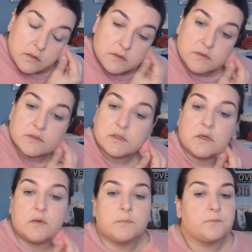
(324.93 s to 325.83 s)

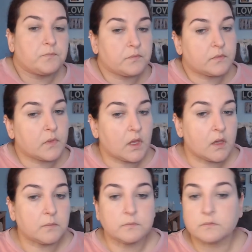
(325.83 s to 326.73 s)
So,
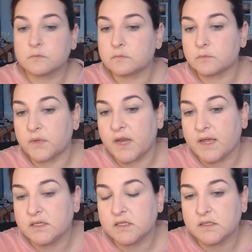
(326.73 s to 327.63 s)
but
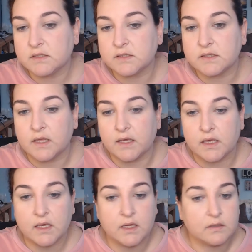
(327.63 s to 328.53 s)
as you can see, like,
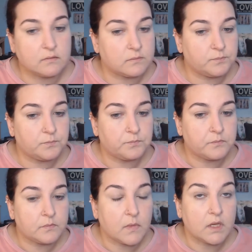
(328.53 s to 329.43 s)
it
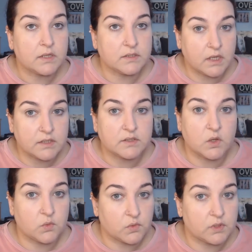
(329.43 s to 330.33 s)
does
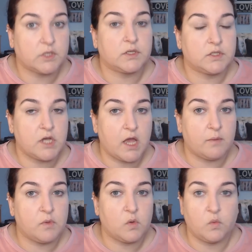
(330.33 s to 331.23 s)
a really good
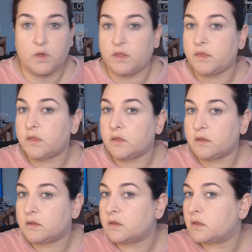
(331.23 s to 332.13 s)
job with
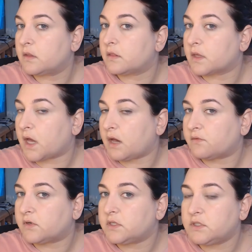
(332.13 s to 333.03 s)
the
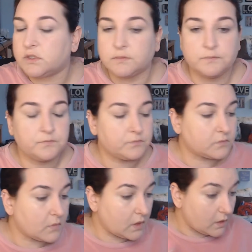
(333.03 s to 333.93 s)
coverage.
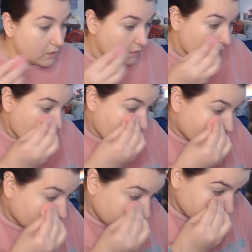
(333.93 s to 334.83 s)

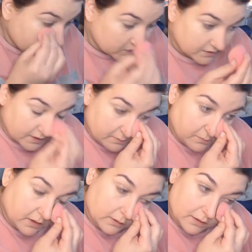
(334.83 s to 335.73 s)
Let me just get
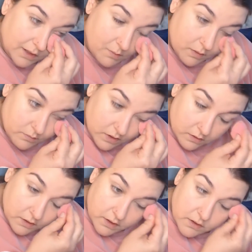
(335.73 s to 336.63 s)
a little in my
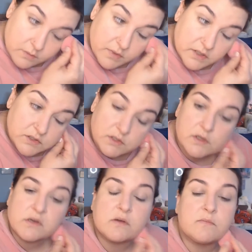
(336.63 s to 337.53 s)
mirror here to make sure.